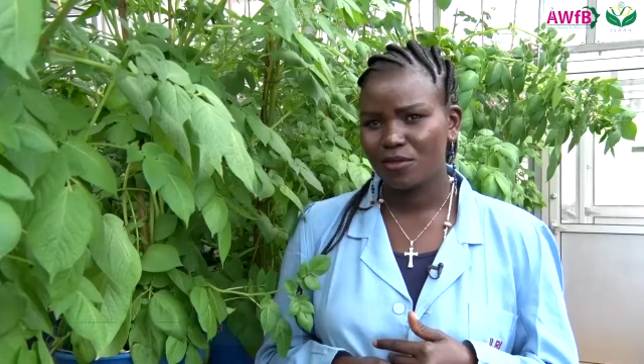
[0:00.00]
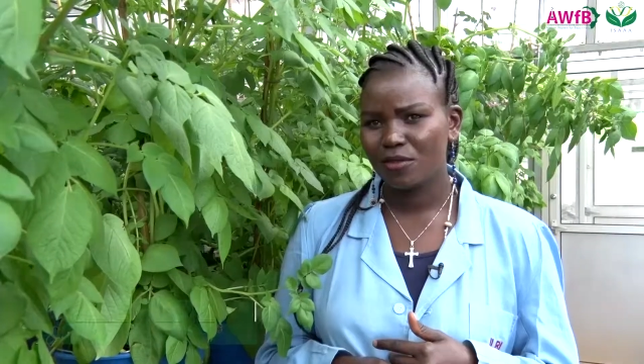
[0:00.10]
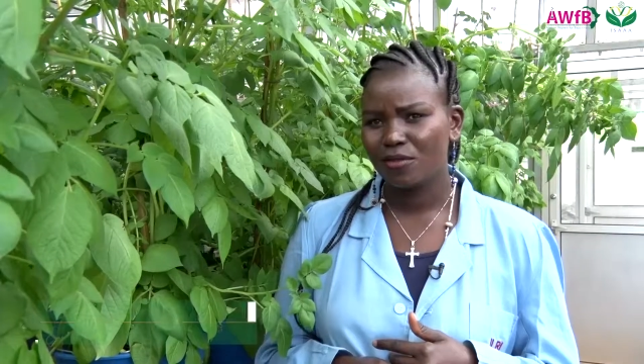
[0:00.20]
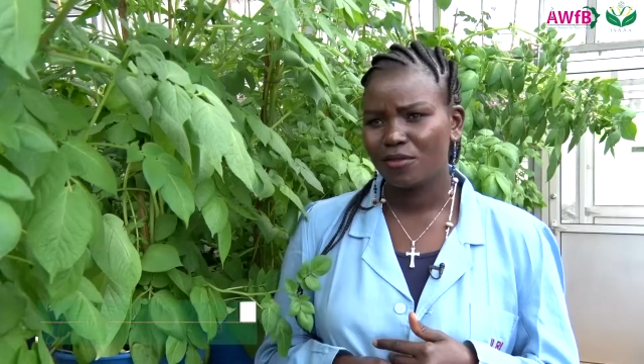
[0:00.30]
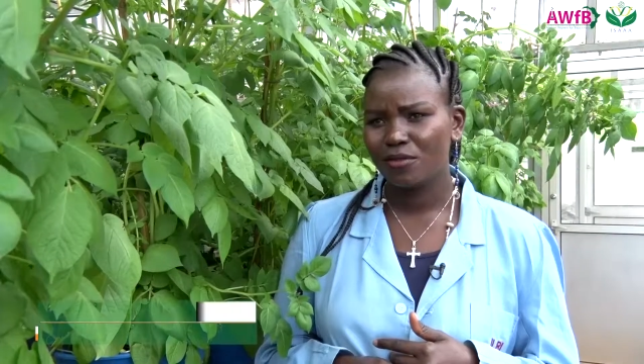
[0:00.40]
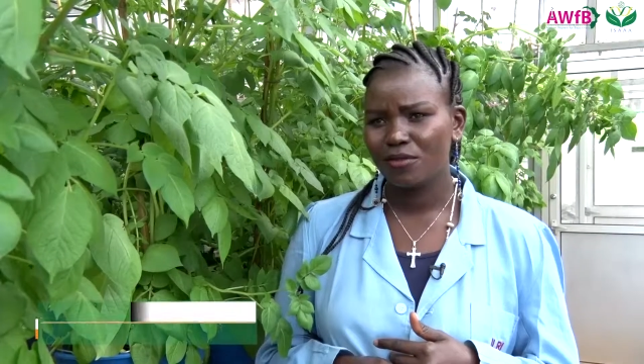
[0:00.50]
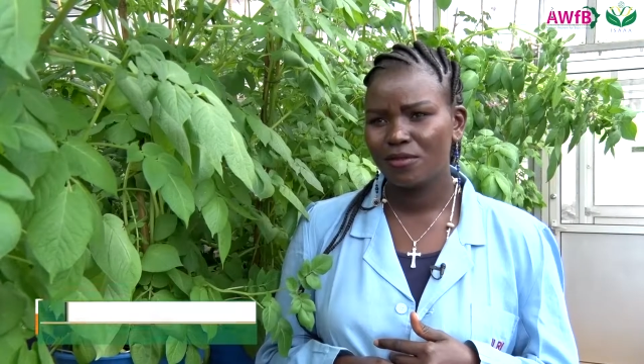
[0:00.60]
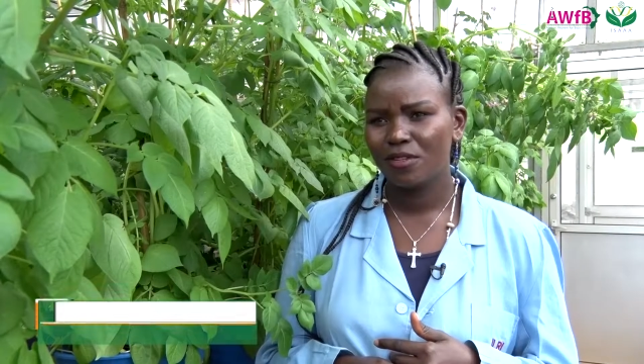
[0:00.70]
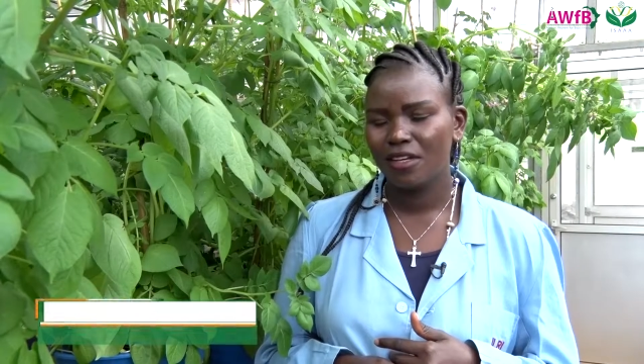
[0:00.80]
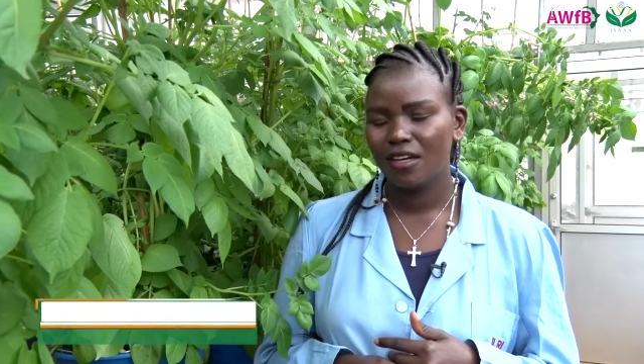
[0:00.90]
on
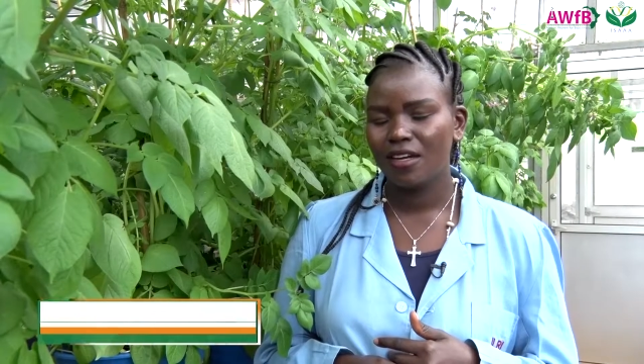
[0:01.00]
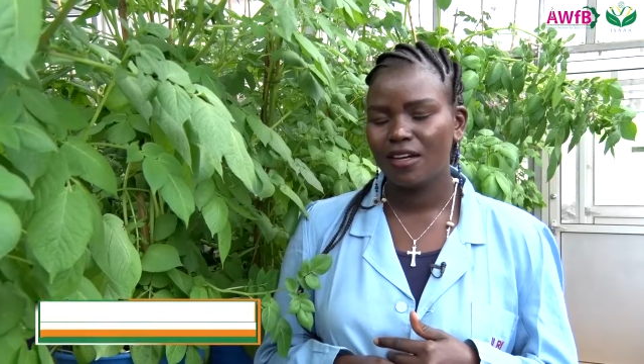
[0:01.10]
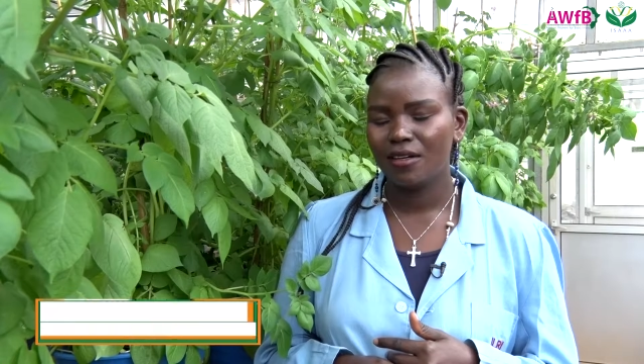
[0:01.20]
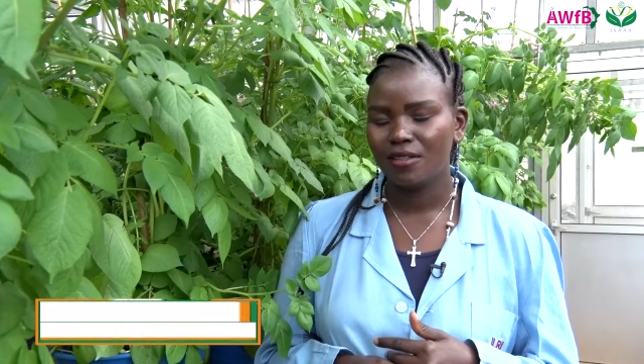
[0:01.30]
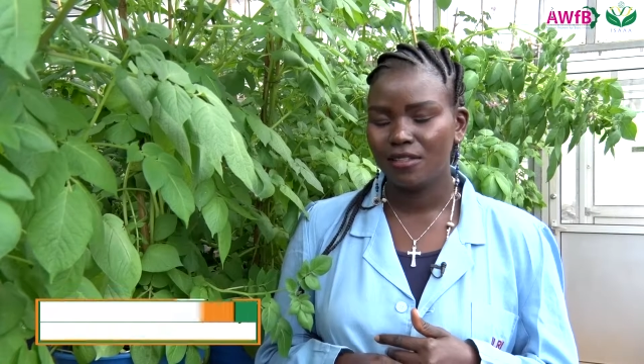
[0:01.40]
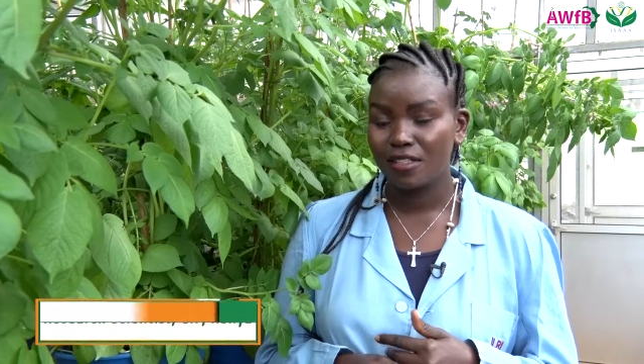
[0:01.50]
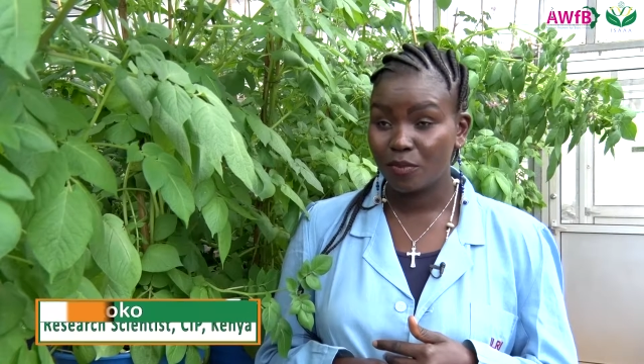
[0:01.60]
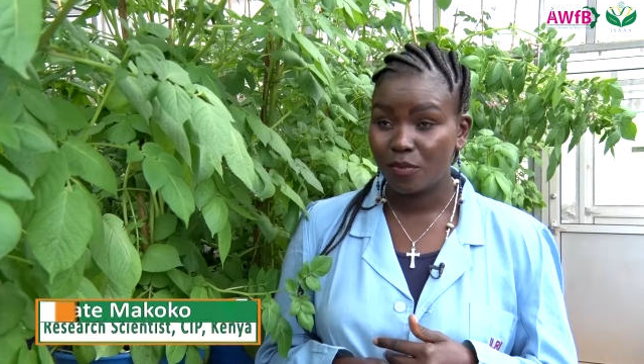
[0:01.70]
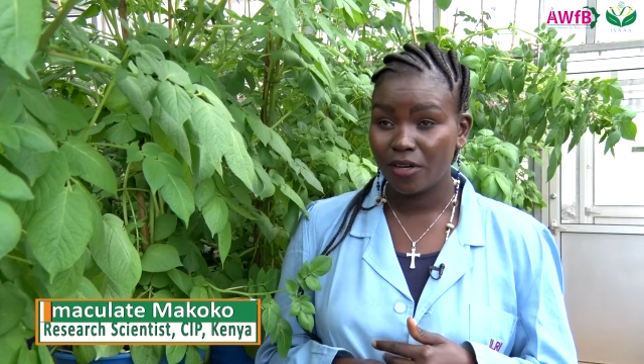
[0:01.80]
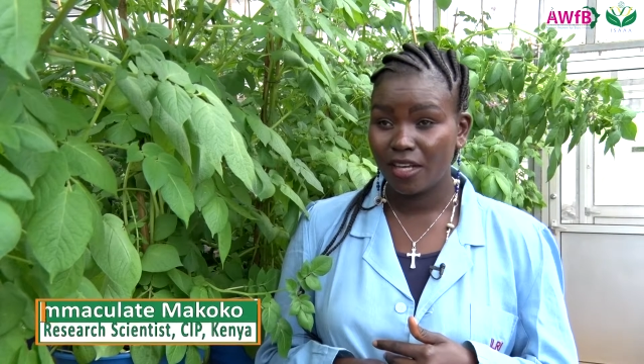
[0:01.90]
the
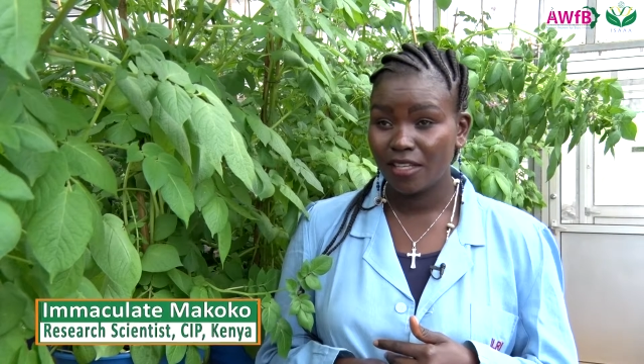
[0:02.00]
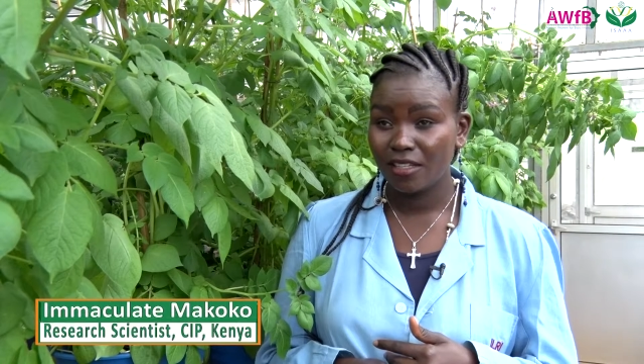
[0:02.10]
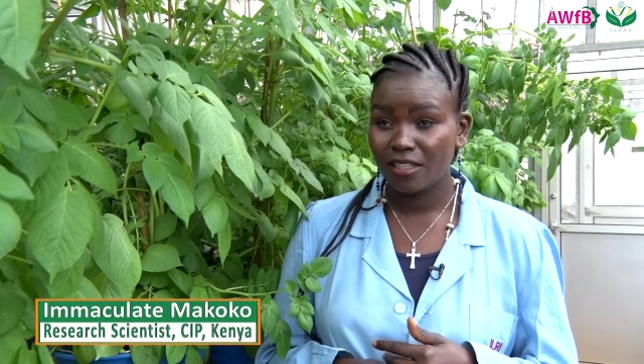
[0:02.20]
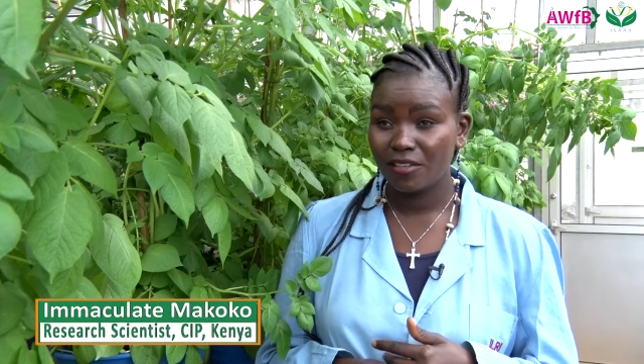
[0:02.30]
spraying